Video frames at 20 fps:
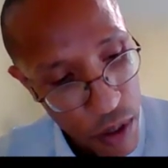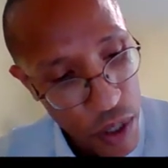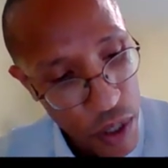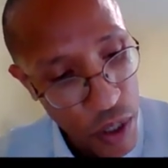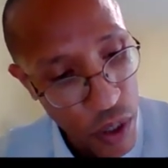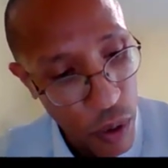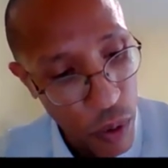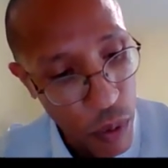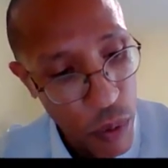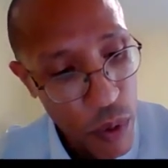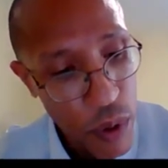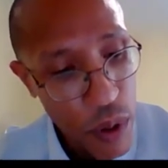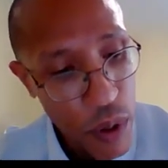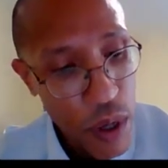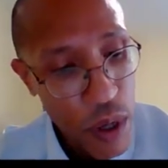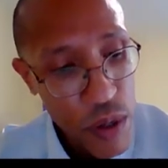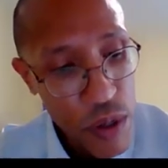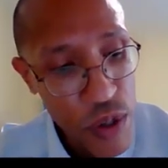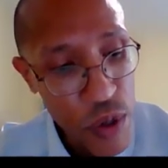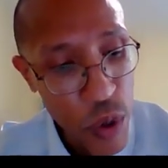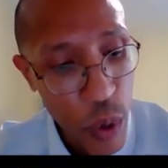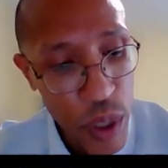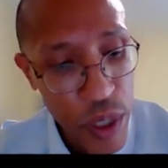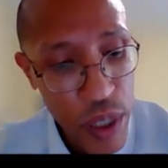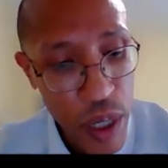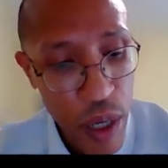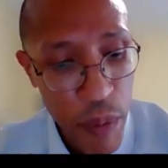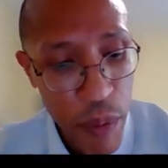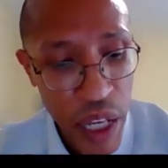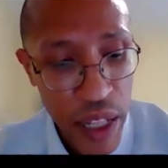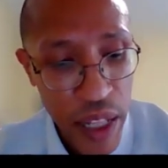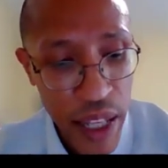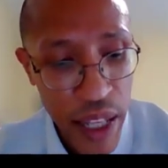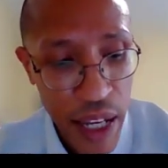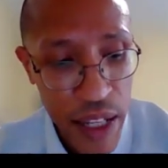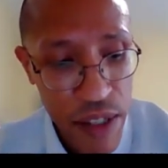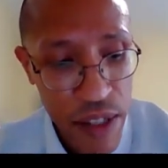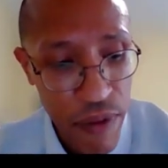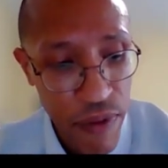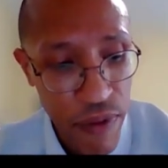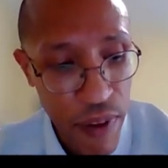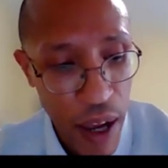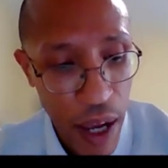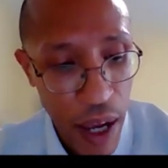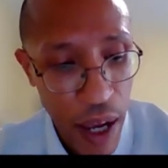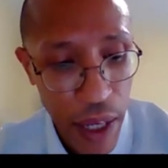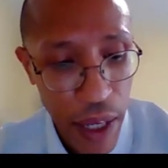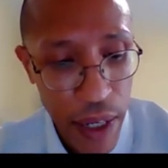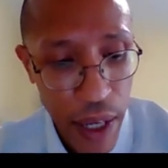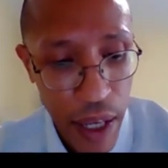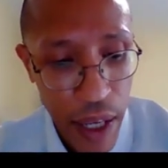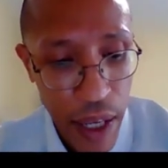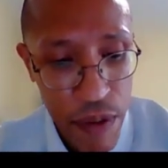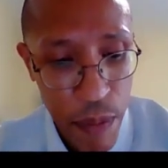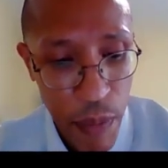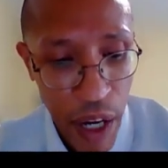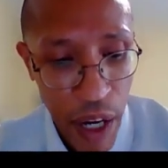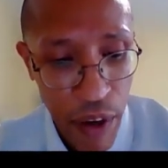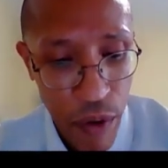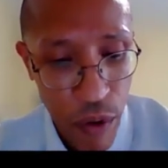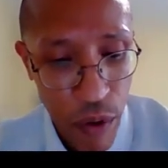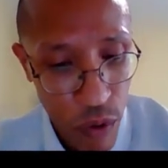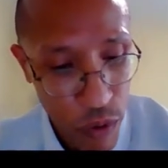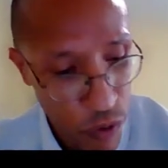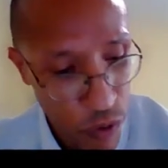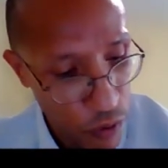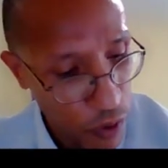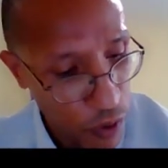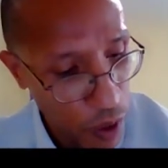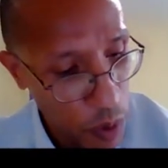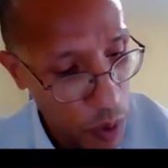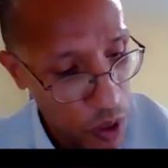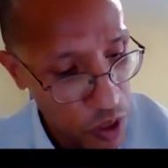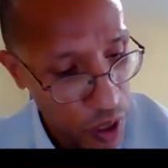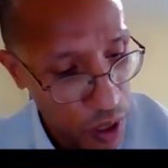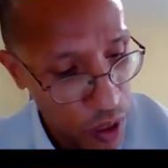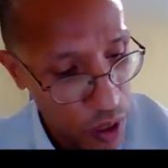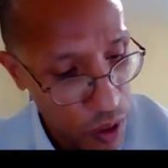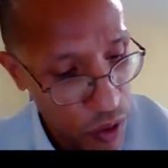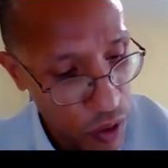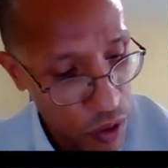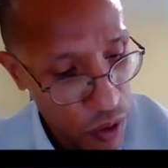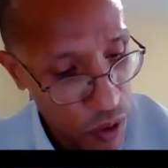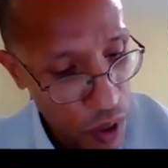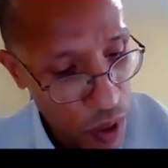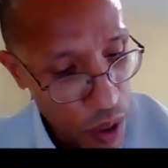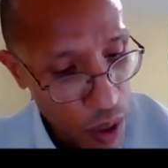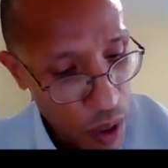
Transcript: 2, stores can be classified as micro-fulfillment centers.